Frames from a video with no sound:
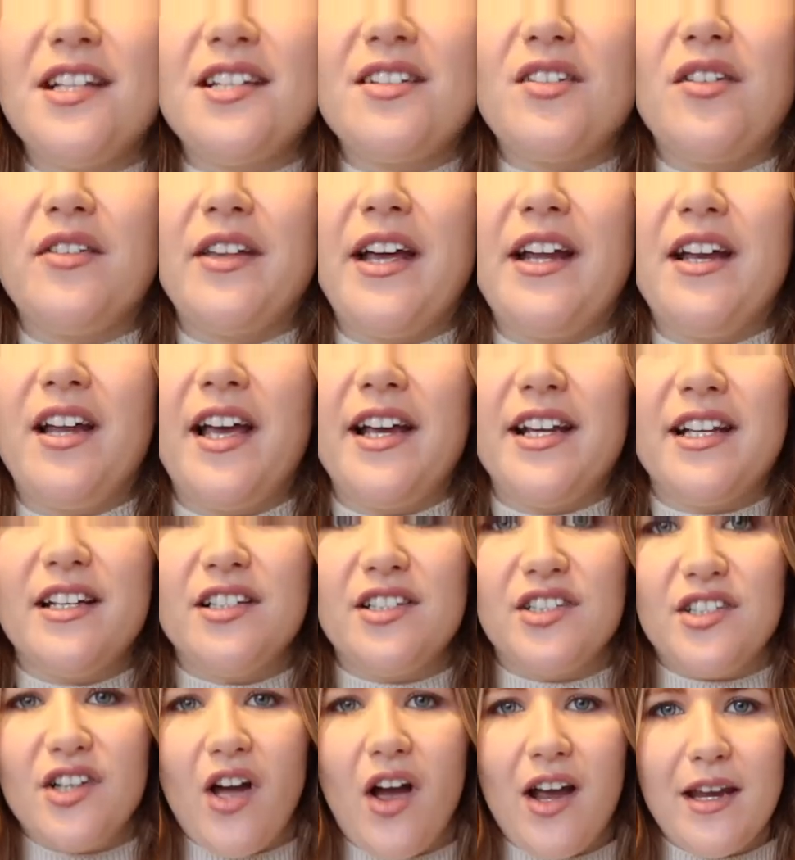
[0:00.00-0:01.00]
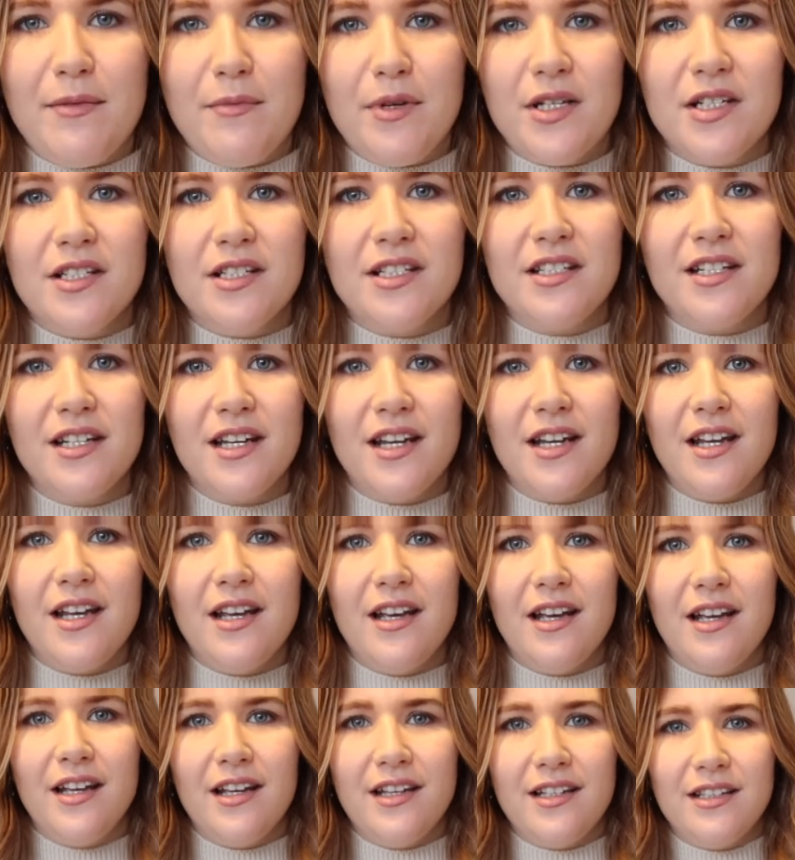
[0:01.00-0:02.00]
It's got that like diamond
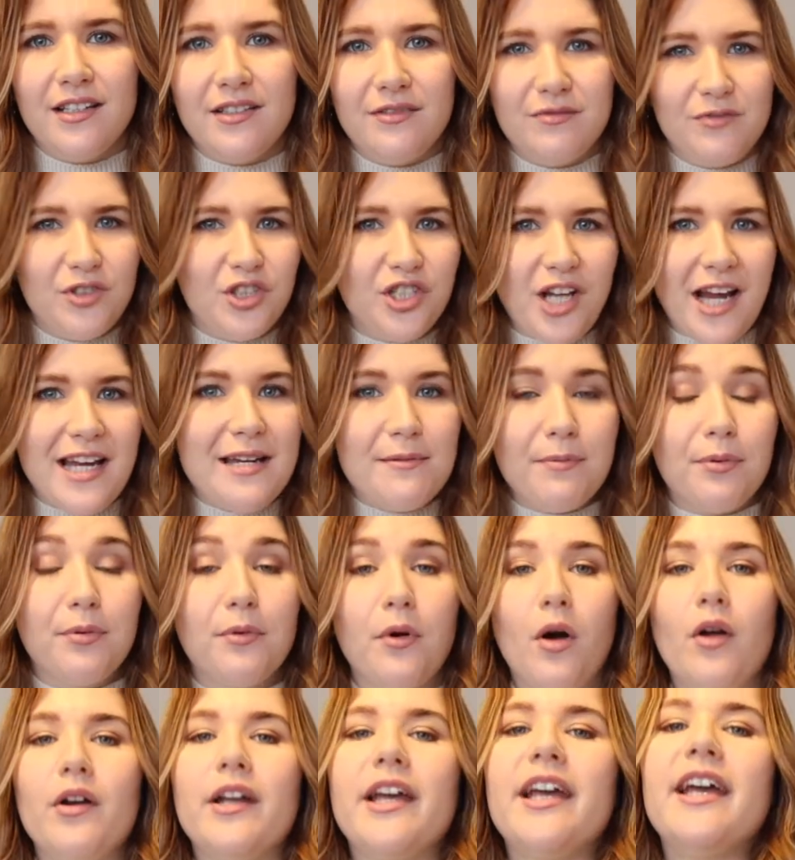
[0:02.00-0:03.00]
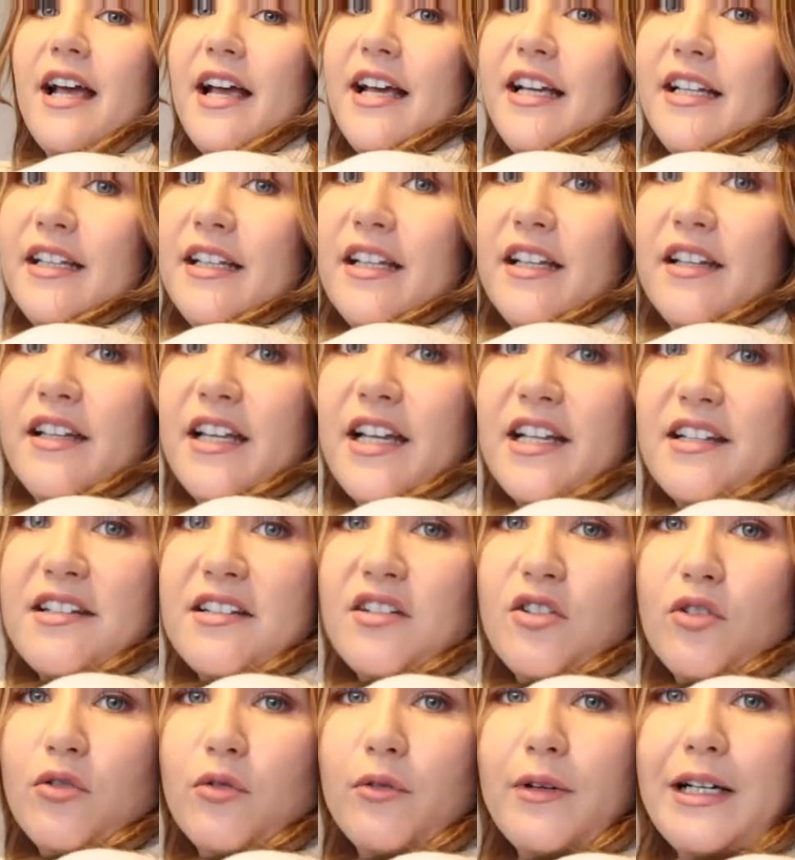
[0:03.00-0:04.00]
shape on it in
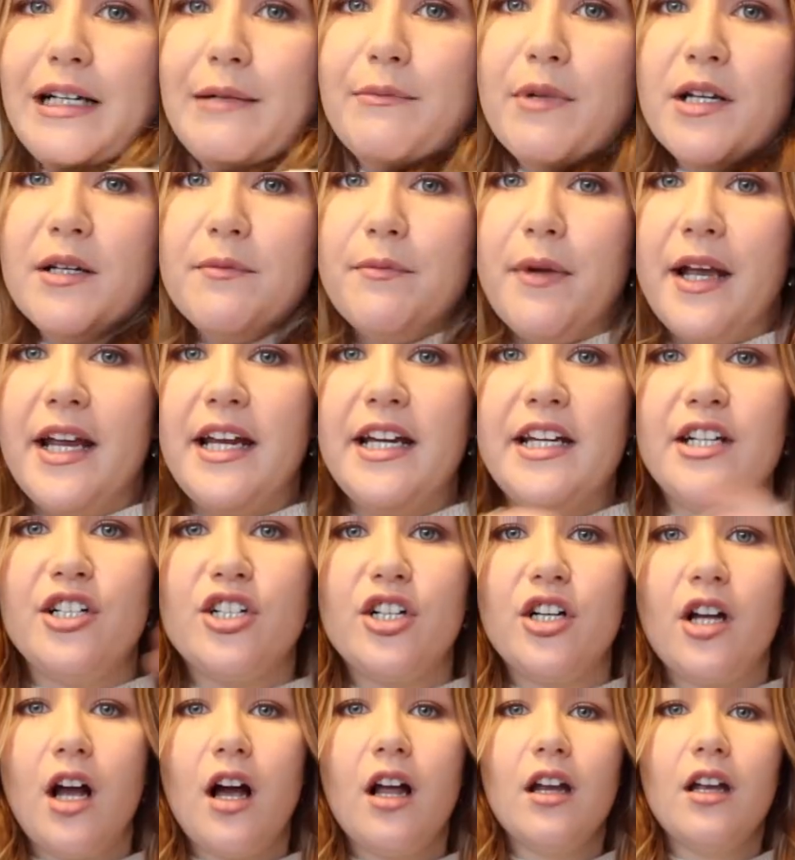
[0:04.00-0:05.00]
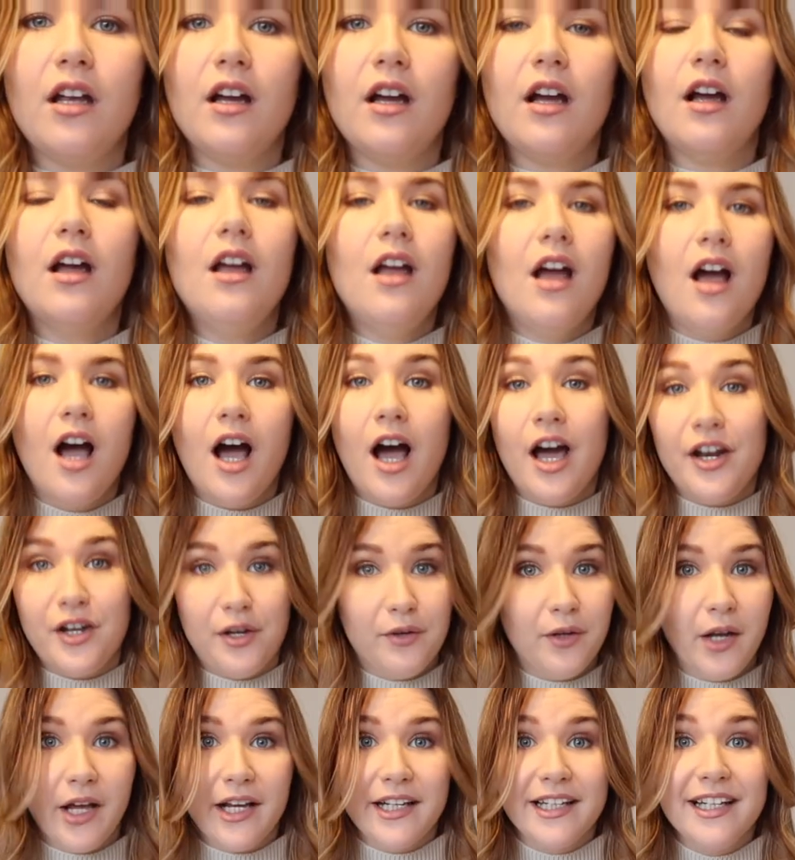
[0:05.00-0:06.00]
this cream and beige colour. I
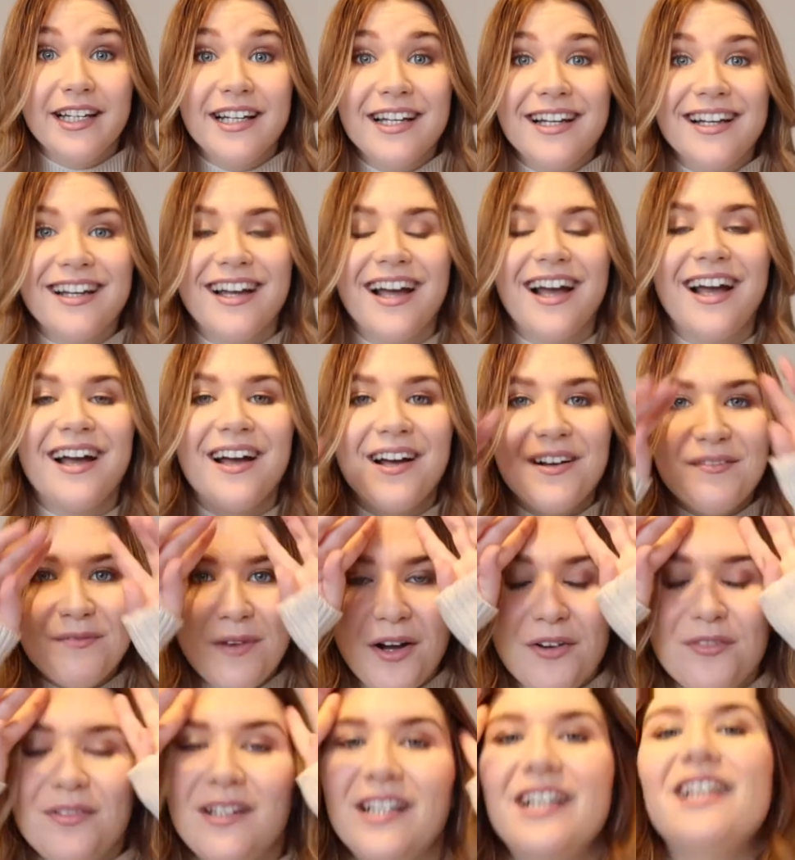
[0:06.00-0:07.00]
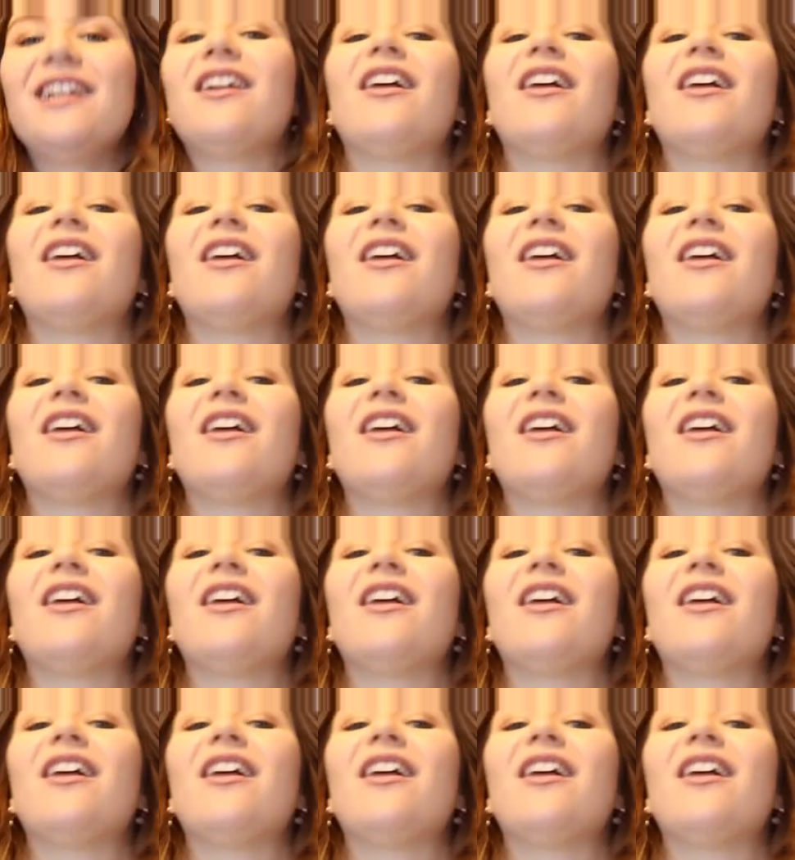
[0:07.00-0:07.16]
don't like it. Um, I really